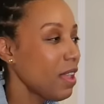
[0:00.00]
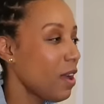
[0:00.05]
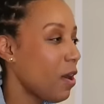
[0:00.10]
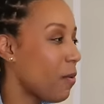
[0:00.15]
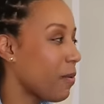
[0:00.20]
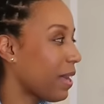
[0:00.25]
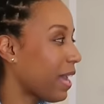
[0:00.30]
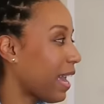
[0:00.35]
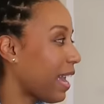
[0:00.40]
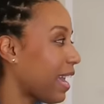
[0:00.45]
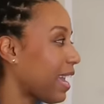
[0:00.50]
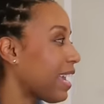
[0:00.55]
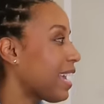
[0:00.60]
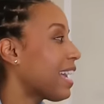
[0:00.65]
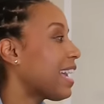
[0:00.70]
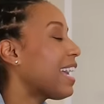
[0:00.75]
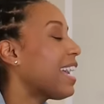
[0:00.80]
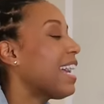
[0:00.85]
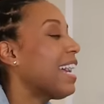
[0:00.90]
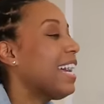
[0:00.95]
Okay?
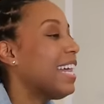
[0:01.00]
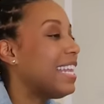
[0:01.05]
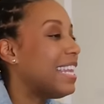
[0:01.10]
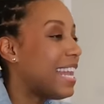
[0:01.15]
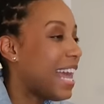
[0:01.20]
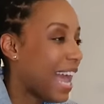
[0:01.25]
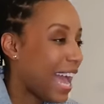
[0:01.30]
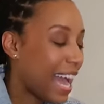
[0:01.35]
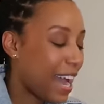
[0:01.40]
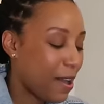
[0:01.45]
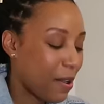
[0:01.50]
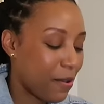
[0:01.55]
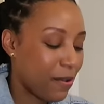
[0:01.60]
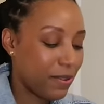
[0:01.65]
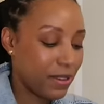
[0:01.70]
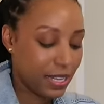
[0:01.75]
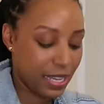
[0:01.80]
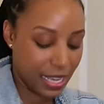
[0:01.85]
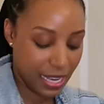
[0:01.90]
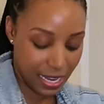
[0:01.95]

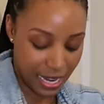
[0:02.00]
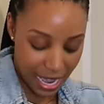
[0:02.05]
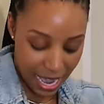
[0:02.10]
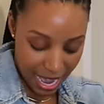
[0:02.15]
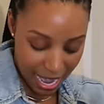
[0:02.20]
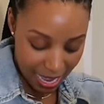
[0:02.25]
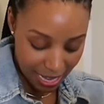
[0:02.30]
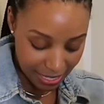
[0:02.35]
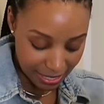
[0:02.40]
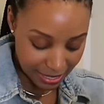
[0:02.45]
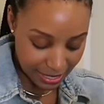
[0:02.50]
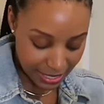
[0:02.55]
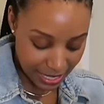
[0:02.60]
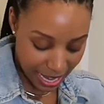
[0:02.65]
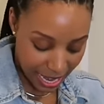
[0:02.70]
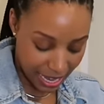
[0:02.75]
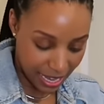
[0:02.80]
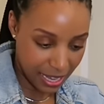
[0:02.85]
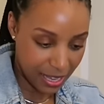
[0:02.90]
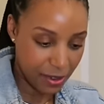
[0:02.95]
Now, in
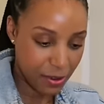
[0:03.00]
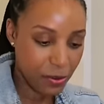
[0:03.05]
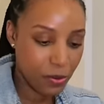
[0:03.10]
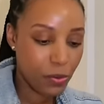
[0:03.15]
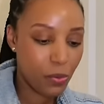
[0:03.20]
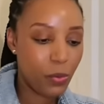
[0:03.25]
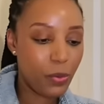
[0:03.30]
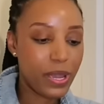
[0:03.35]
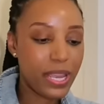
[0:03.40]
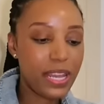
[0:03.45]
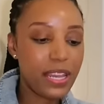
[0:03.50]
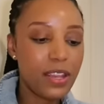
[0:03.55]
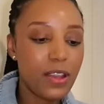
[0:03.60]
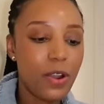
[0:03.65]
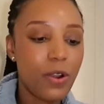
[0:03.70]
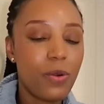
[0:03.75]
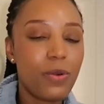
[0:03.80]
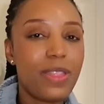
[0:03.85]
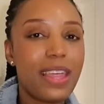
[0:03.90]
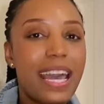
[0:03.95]
hindsight, we
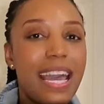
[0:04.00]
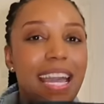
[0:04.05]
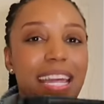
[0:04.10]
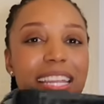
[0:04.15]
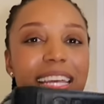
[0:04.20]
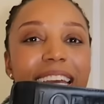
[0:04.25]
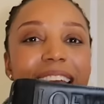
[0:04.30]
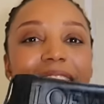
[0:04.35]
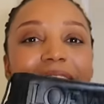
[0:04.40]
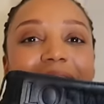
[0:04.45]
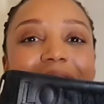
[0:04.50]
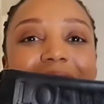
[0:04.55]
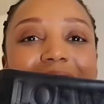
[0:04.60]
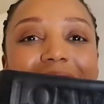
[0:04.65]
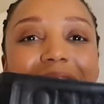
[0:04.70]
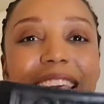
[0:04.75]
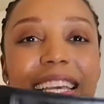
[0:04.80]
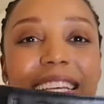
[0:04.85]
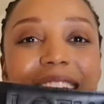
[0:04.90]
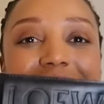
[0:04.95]
know that
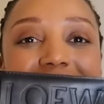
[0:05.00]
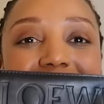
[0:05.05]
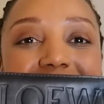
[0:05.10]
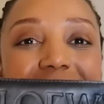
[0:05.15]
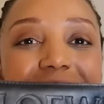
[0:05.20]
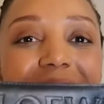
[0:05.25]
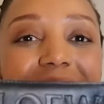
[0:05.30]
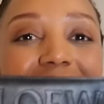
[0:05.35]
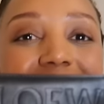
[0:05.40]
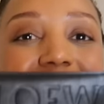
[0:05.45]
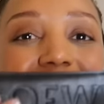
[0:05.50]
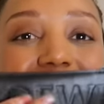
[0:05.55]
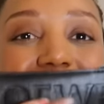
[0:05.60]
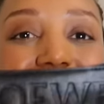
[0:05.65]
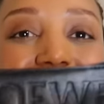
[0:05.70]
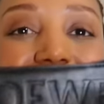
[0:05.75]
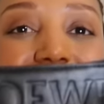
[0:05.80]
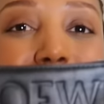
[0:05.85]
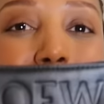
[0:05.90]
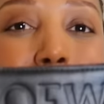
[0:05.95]
this
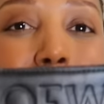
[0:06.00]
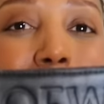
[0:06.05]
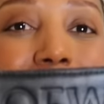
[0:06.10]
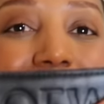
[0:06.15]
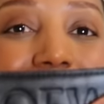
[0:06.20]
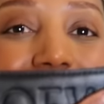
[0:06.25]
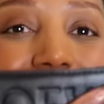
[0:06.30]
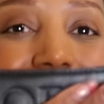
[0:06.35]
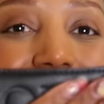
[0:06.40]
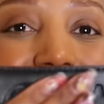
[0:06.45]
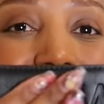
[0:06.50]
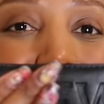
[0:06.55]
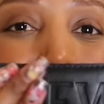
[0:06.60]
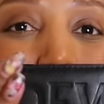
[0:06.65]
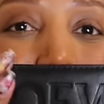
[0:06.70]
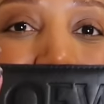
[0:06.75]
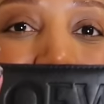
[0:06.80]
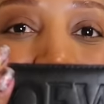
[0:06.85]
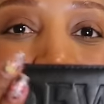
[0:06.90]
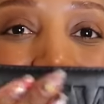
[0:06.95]
band
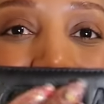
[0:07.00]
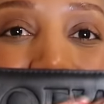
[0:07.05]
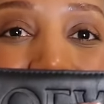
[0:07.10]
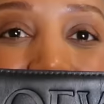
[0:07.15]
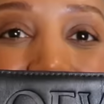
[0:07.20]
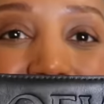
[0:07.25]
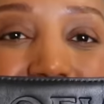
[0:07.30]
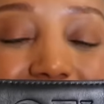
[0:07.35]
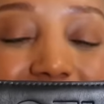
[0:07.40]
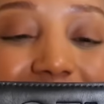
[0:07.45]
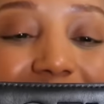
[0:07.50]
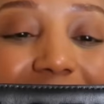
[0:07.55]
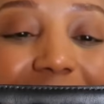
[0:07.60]
back here